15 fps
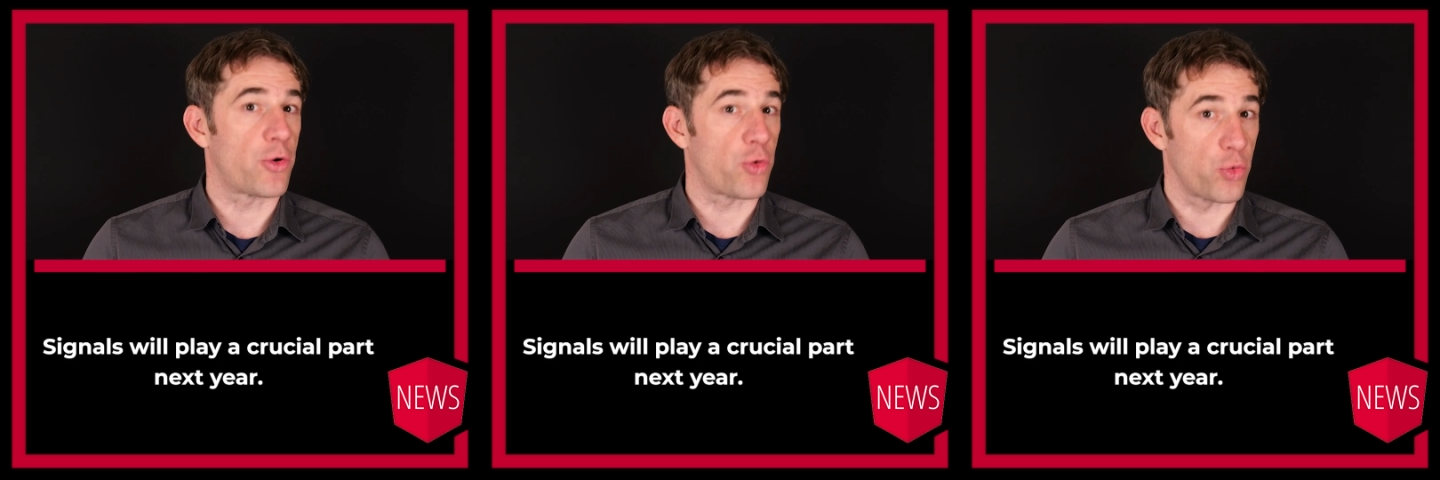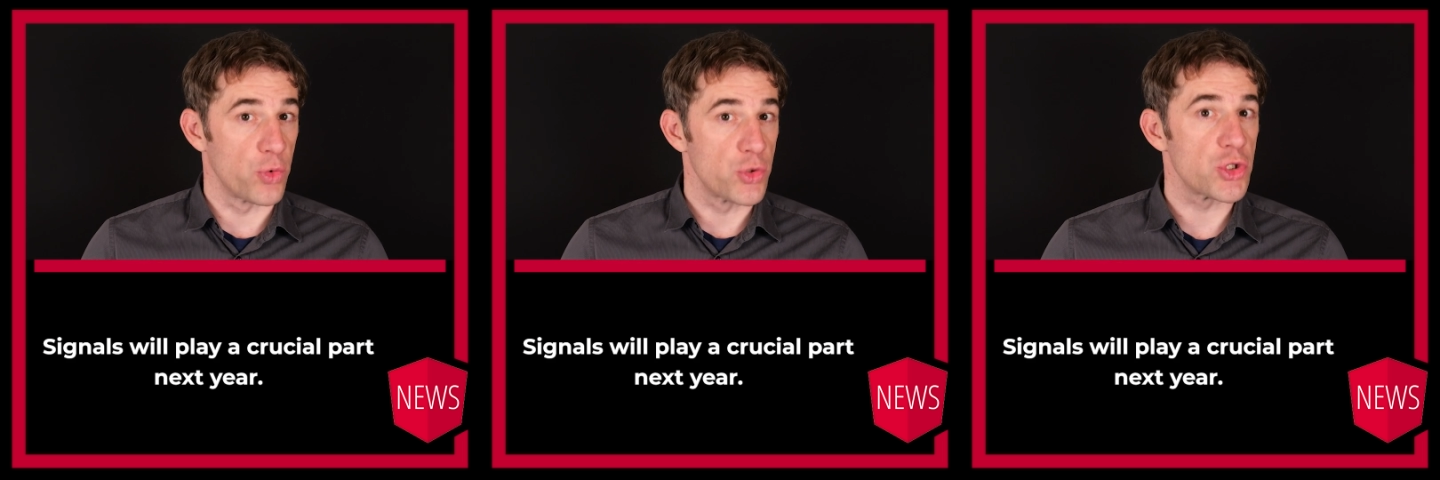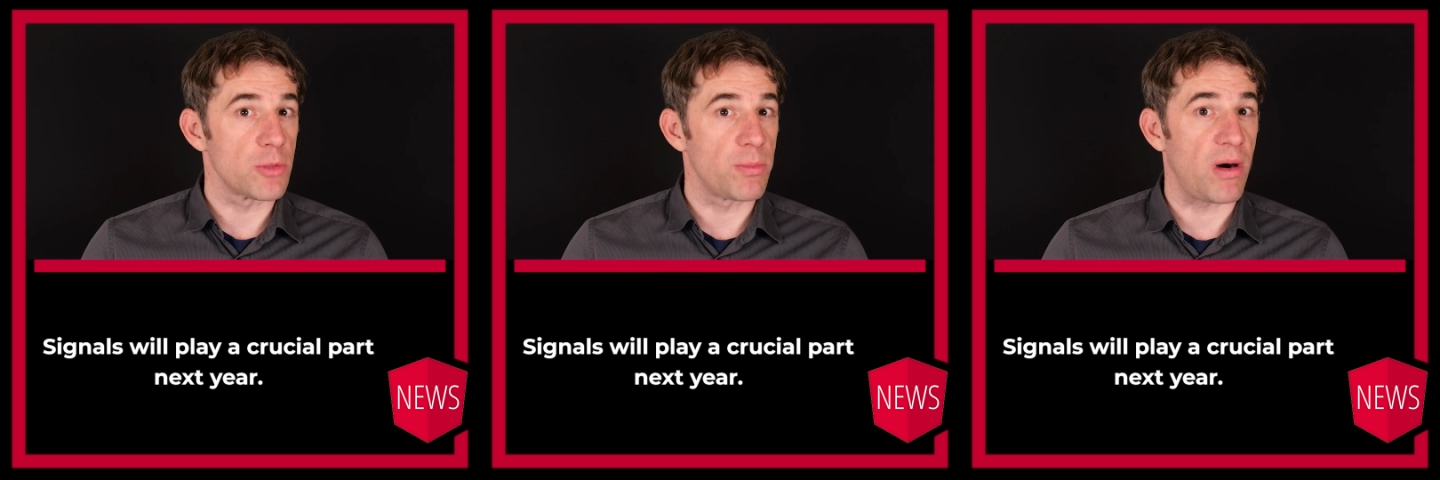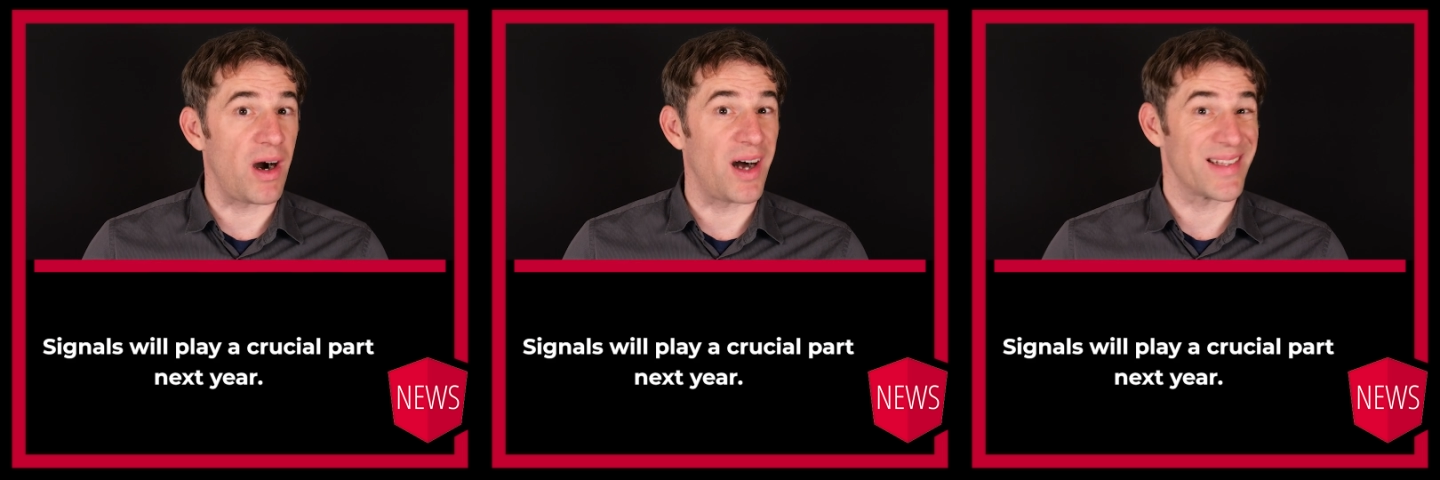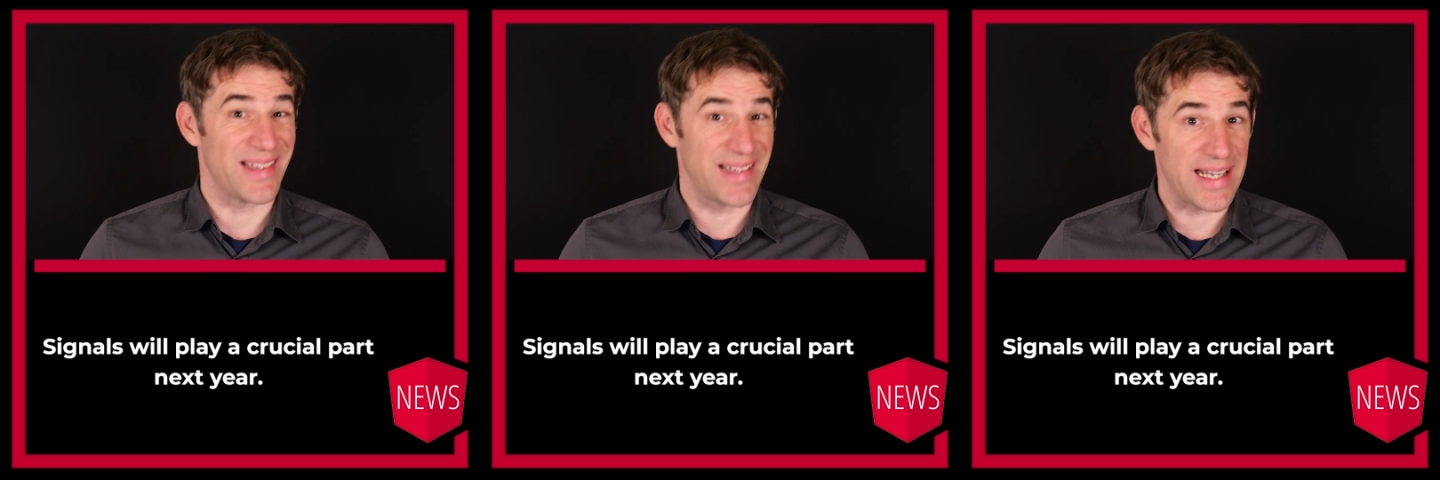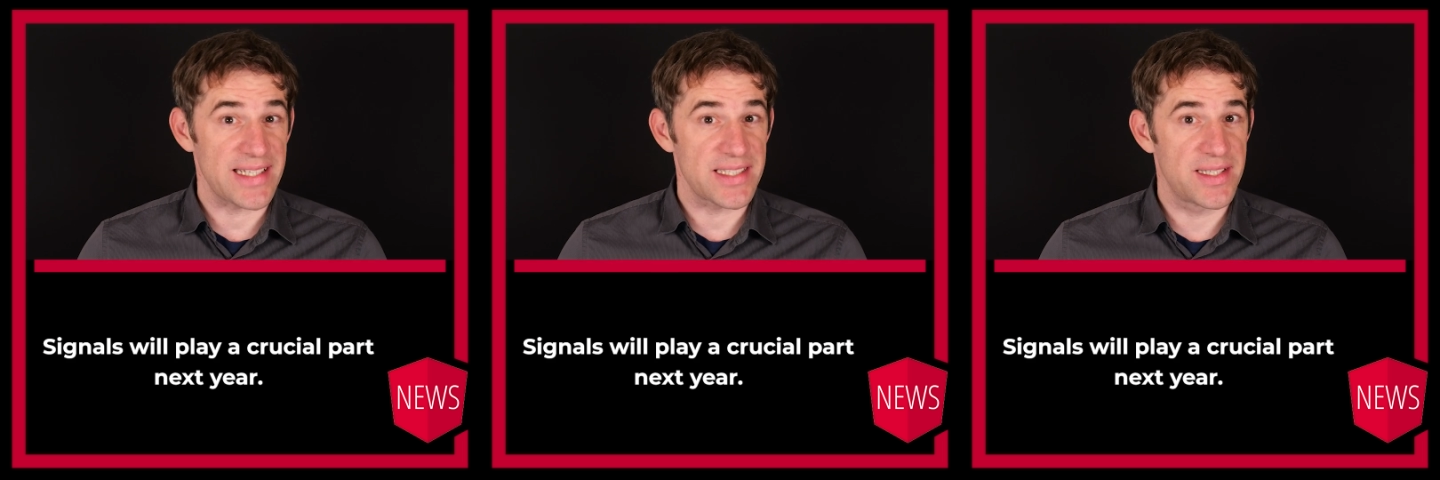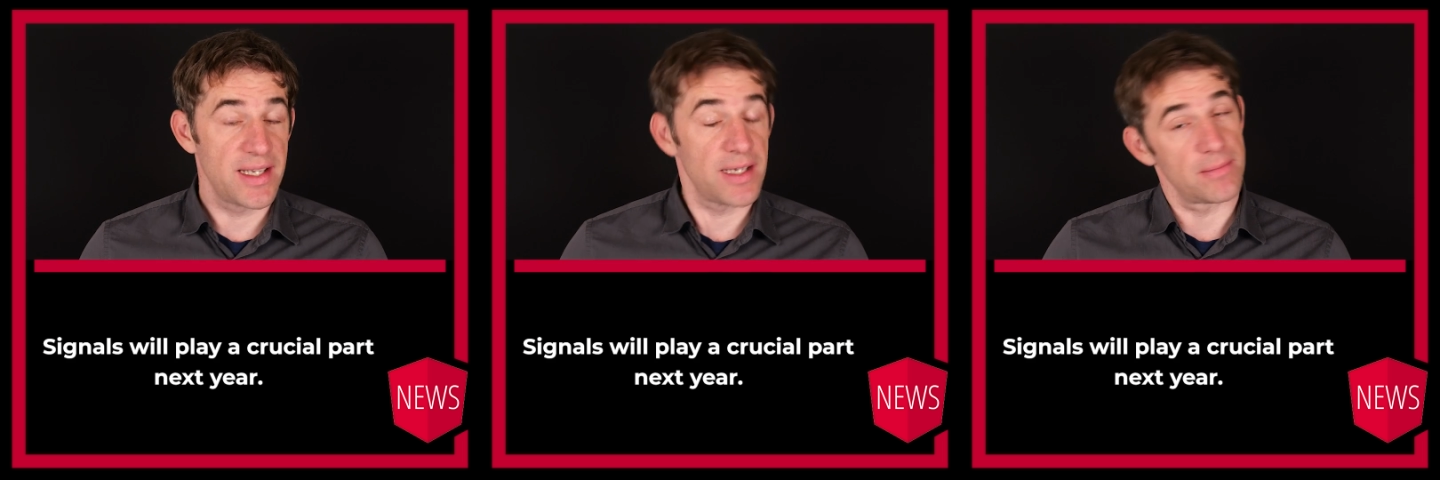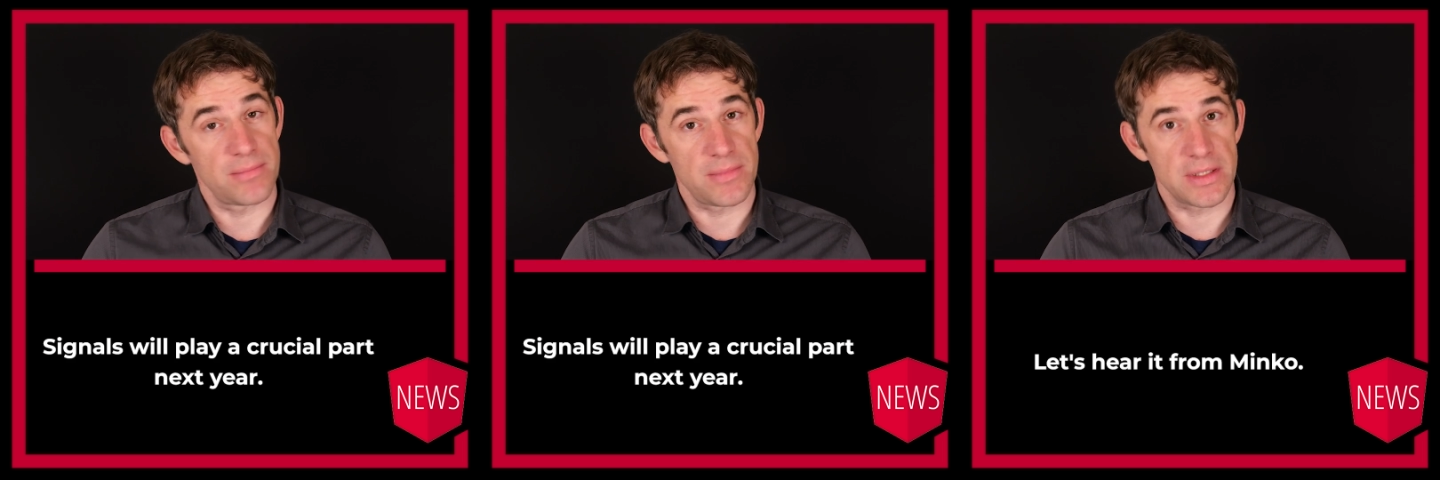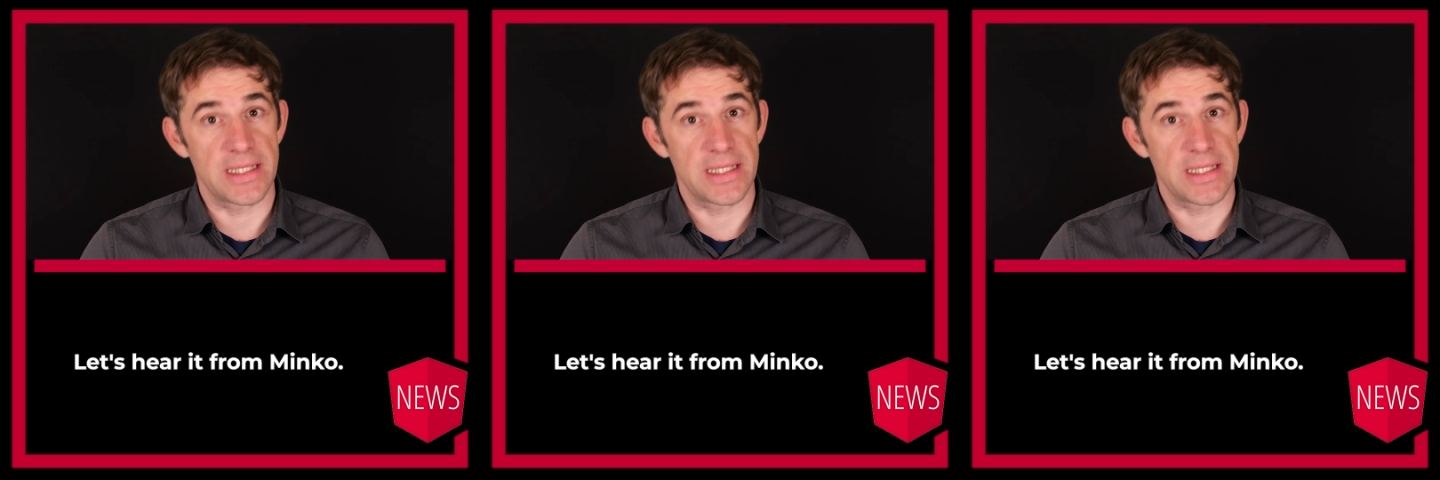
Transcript: crucial part next year.